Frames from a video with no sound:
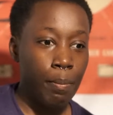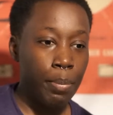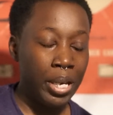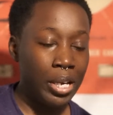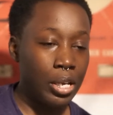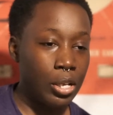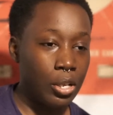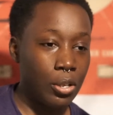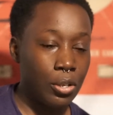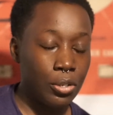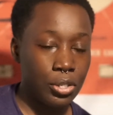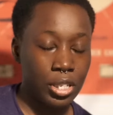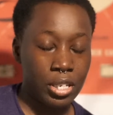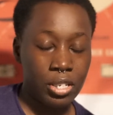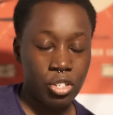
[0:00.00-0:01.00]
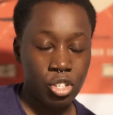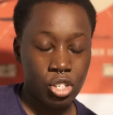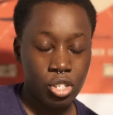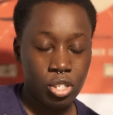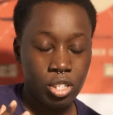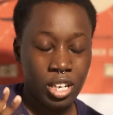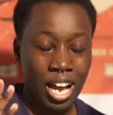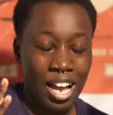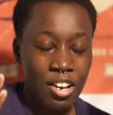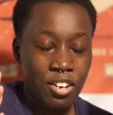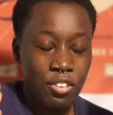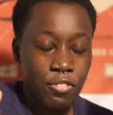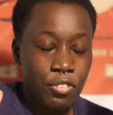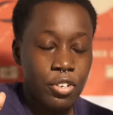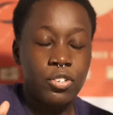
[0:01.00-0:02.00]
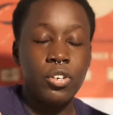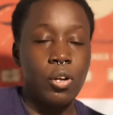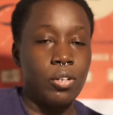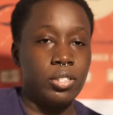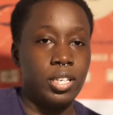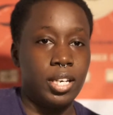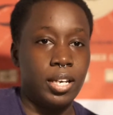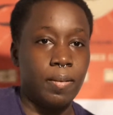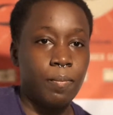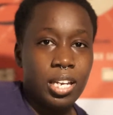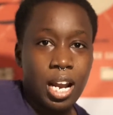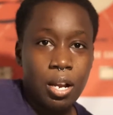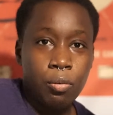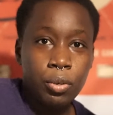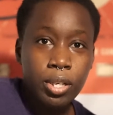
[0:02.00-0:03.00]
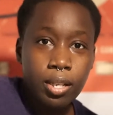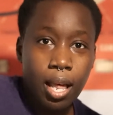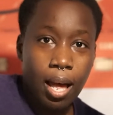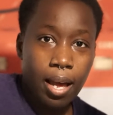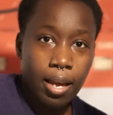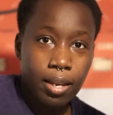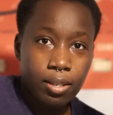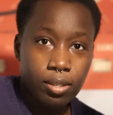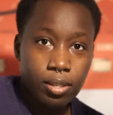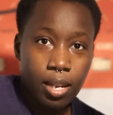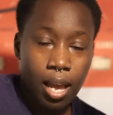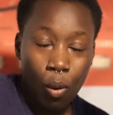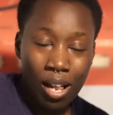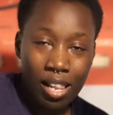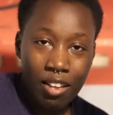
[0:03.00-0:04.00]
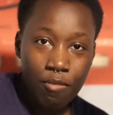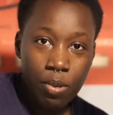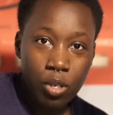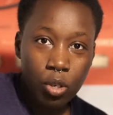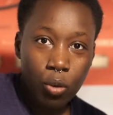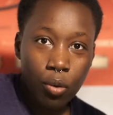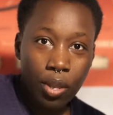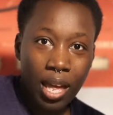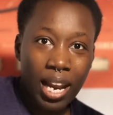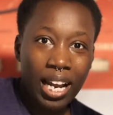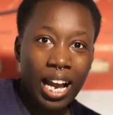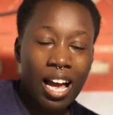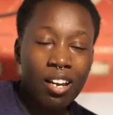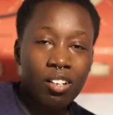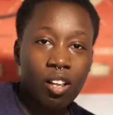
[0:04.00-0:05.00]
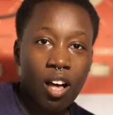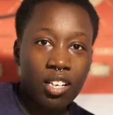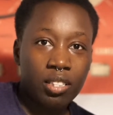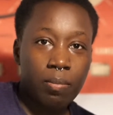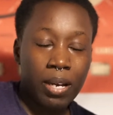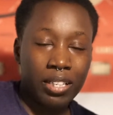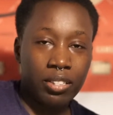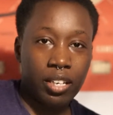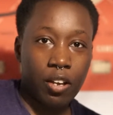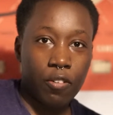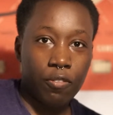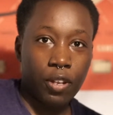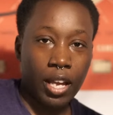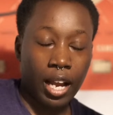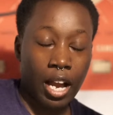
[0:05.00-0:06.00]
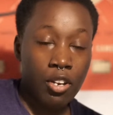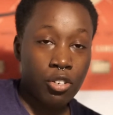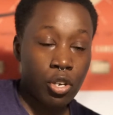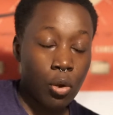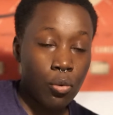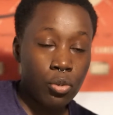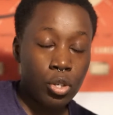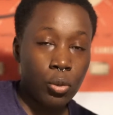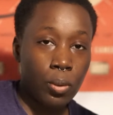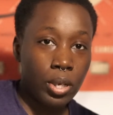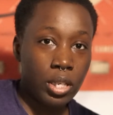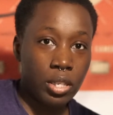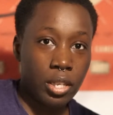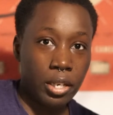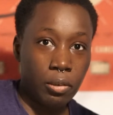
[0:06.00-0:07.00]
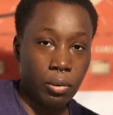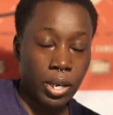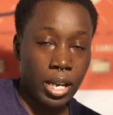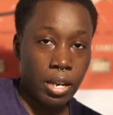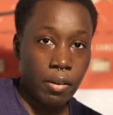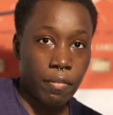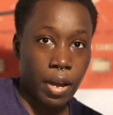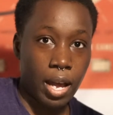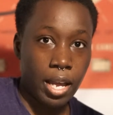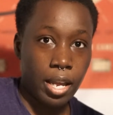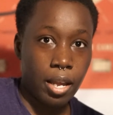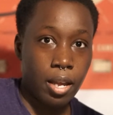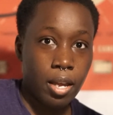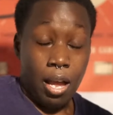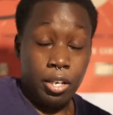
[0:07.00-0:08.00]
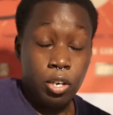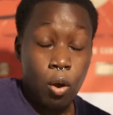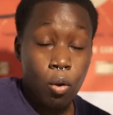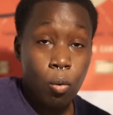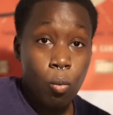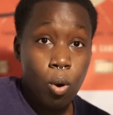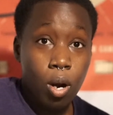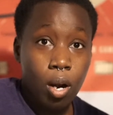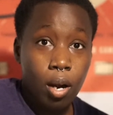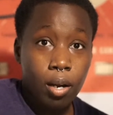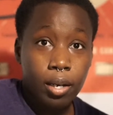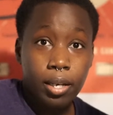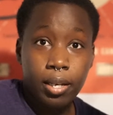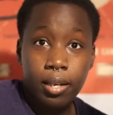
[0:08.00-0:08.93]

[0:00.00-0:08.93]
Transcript: bills and just kind of adulting. And I realized while I've been doing that, I kind of lost myself. Like, I don't do anything creative. I go to work,